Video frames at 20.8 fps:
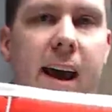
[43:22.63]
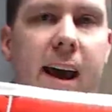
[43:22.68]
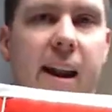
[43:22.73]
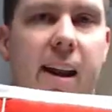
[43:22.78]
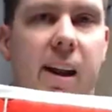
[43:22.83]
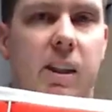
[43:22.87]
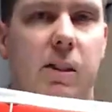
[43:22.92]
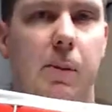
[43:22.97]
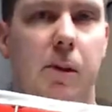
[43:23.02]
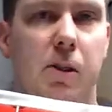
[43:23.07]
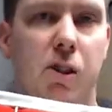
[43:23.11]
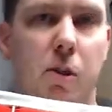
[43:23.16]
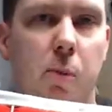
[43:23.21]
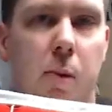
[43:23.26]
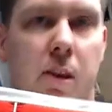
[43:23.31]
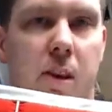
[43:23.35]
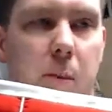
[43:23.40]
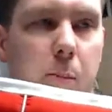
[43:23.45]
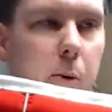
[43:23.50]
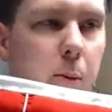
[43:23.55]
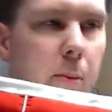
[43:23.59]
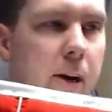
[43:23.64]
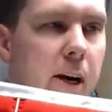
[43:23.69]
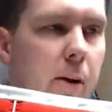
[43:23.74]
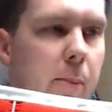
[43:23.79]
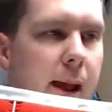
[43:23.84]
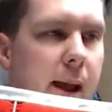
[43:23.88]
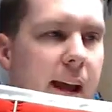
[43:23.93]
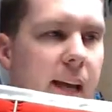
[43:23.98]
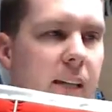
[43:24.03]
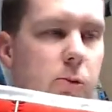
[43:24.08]
especially with the Premiere
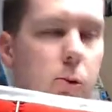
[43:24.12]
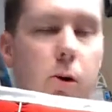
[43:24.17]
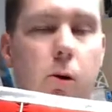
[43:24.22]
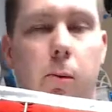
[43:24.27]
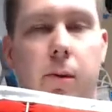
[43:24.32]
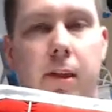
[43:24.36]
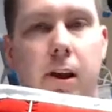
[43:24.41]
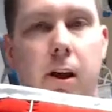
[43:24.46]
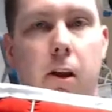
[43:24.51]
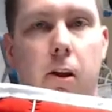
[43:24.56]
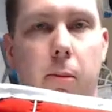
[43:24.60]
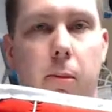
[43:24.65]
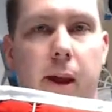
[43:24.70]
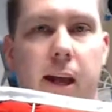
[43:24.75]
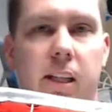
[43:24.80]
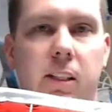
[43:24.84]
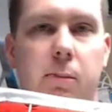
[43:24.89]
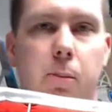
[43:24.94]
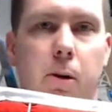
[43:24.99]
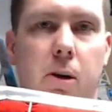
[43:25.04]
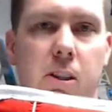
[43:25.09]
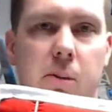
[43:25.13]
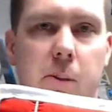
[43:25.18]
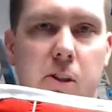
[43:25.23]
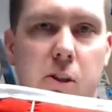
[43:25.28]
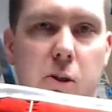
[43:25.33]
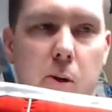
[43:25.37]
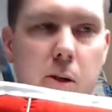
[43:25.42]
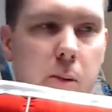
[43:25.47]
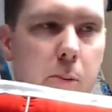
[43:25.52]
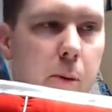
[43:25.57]
pads, well, with all the pads, but especially
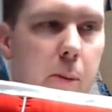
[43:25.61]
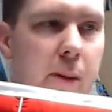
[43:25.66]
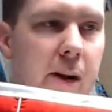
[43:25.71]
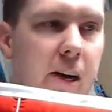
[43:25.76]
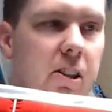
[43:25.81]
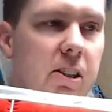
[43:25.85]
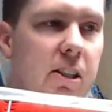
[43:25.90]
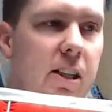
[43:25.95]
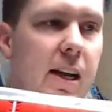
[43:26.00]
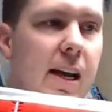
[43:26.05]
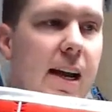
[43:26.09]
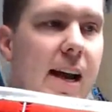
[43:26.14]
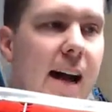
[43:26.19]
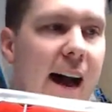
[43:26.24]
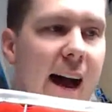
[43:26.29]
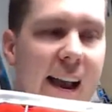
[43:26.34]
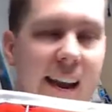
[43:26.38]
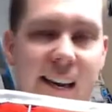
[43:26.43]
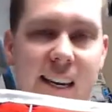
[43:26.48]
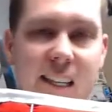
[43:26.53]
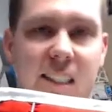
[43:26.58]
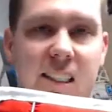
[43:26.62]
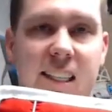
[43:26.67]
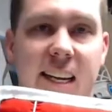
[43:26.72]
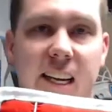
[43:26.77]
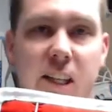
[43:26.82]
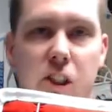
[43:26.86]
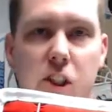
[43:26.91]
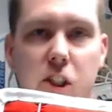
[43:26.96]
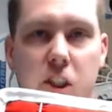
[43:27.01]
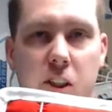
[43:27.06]
with the Premieres, I had
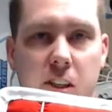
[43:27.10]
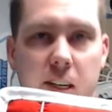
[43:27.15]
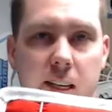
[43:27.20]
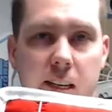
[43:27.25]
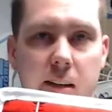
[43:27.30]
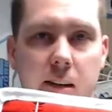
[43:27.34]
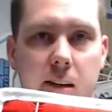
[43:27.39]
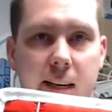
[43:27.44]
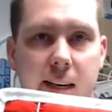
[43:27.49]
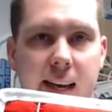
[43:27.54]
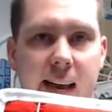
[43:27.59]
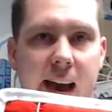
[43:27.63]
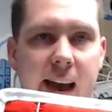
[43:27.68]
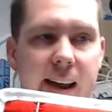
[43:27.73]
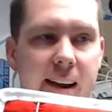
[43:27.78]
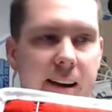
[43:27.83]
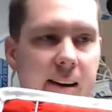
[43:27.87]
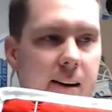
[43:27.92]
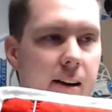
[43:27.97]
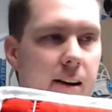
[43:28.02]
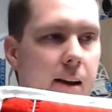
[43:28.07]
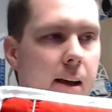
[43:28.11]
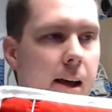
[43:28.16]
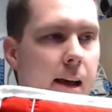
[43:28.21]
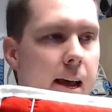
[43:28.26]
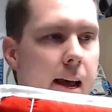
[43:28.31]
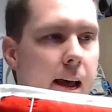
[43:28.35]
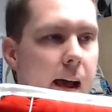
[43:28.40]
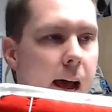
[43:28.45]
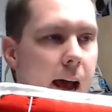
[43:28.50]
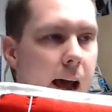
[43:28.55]
intentionally gotten
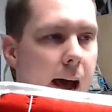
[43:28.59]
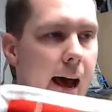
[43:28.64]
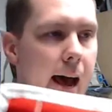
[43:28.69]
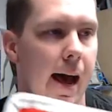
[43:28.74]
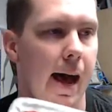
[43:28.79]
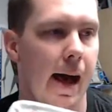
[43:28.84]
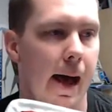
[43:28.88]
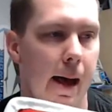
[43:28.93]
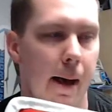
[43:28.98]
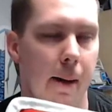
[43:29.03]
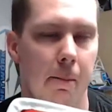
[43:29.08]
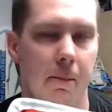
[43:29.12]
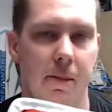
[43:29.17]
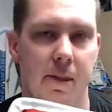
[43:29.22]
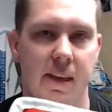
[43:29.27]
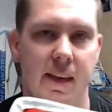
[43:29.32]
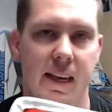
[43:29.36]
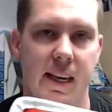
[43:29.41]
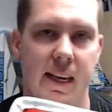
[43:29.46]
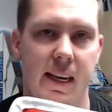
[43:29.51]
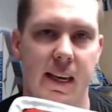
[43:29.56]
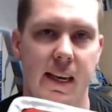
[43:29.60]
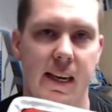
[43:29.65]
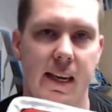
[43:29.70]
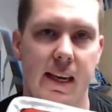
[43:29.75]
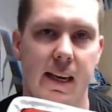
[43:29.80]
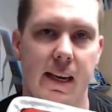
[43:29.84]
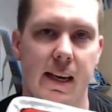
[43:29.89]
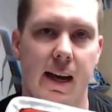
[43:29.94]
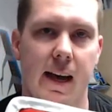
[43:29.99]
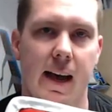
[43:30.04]
um,
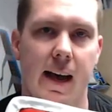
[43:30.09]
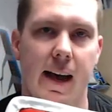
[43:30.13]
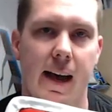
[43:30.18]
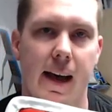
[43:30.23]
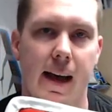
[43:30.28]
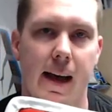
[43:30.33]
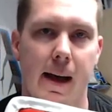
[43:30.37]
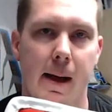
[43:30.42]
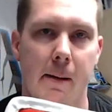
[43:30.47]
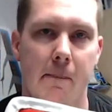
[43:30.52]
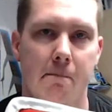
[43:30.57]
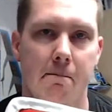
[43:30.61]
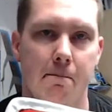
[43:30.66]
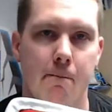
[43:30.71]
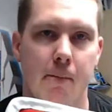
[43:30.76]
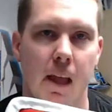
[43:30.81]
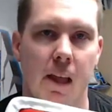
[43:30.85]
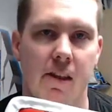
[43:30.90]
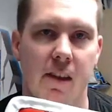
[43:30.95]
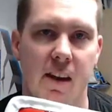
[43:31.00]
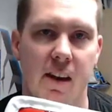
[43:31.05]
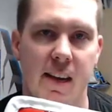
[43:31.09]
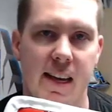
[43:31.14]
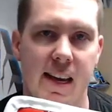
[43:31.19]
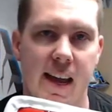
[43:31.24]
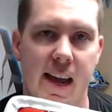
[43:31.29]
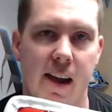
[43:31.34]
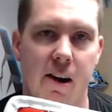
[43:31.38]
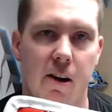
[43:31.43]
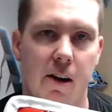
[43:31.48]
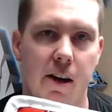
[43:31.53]
the uh, the knee
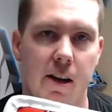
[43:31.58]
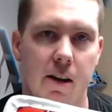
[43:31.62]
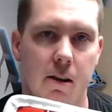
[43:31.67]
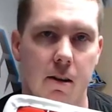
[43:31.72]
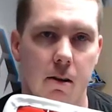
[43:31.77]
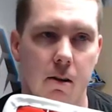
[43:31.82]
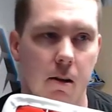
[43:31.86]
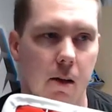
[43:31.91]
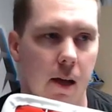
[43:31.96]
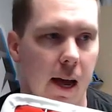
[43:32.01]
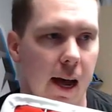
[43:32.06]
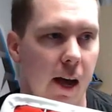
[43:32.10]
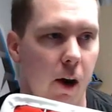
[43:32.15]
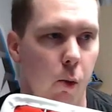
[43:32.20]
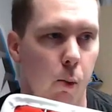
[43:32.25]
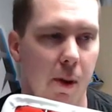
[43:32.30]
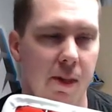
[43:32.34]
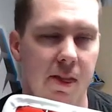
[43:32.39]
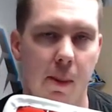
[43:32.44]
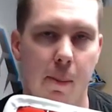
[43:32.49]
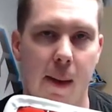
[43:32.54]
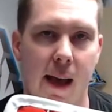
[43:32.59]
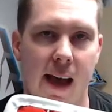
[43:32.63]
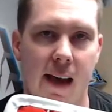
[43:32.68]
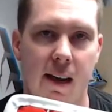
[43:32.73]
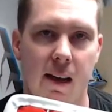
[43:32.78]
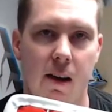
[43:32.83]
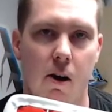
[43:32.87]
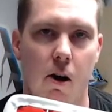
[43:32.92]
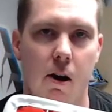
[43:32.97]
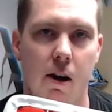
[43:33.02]
area uh, with the padding
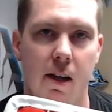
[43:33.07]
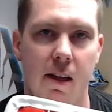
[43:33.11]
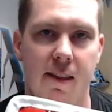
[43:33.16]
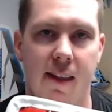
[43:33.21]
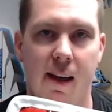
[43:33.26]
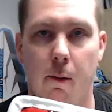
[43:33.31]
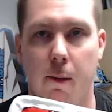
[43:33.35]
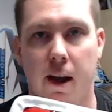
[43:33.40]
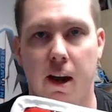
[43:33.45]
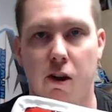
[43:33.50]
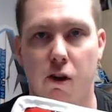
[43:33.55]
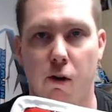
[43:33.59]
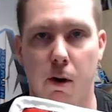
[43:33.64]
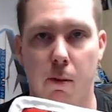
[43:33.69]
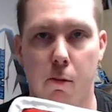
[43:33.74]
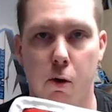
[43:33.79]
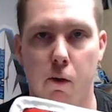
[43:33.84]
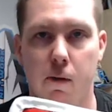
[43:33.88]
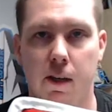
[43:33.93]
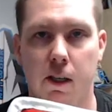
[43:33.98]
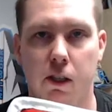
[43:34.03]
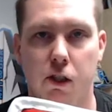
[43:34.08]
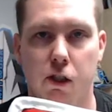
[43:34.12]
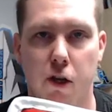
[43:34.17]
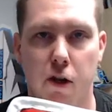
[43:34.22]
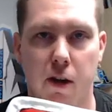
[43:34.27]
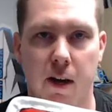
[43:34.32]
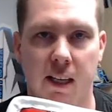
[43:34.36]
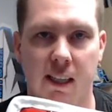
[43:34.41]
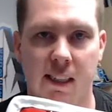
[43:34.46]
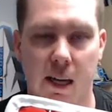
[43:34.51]
on it, and that way I could remove it and show you
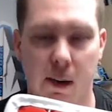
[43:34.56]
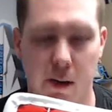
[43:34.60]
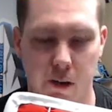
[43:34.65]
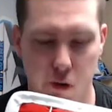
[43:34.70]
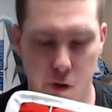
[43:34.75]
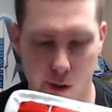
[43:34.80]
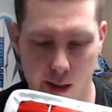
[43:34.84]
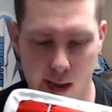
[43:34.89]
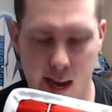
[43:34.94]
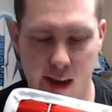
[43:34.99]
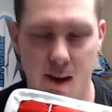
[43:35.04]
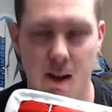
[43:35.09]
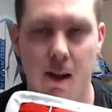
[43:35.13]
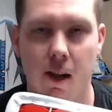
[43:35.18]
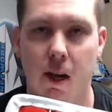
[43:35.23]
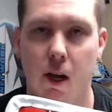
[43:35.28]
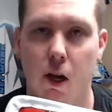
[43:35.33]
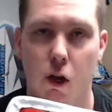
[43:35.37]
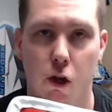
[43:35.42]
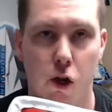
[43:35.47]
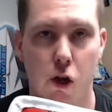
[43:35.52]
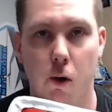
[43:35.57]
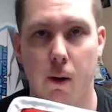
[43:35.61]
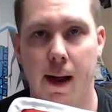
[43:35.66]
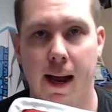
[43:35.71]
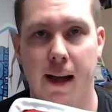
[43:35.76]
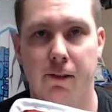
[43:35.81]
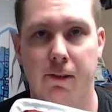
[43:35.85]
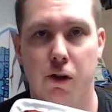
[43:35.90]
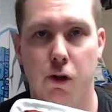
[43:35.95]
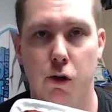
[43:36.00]
guys how I do that. You don't have
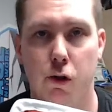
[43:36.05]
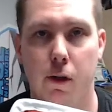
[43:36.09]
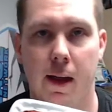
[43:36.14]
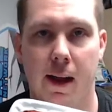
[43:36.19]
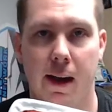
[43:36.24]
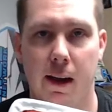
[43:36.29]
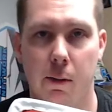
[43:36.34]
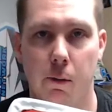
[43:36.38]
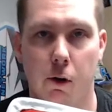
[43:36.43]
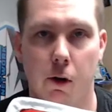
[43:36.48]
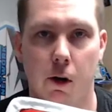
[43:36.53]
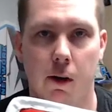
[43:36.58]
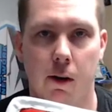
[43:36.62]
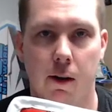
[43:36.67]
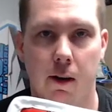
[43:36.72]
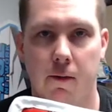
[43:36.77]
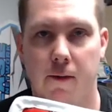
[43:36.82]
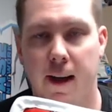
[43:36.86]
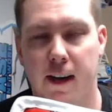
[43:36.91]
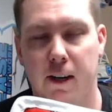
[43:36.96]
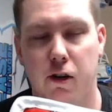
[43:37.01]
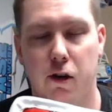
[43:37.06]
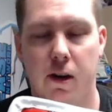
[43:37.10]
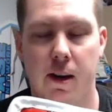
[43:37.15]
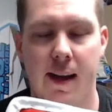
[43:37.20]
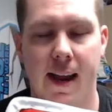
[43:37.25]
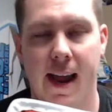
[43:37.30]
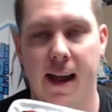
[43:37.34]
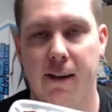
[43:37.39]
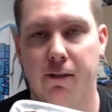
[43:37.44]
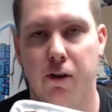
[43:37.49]
to do that anymore. In fact, you didn't
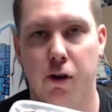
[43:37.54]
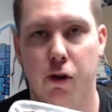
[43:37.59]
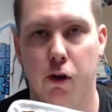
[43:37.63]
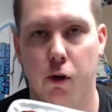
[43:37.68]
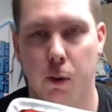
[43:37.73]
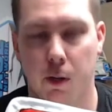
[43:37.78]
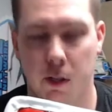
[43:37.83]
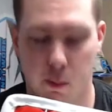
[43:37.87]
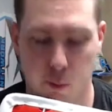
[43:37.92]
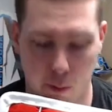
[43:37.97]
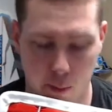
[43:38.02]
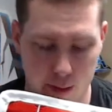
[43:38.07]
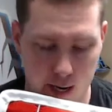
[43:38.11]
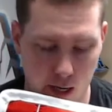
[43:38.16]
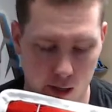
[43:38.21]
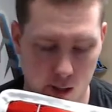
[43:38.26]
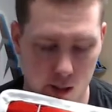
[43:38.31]
have to do it with the premieres.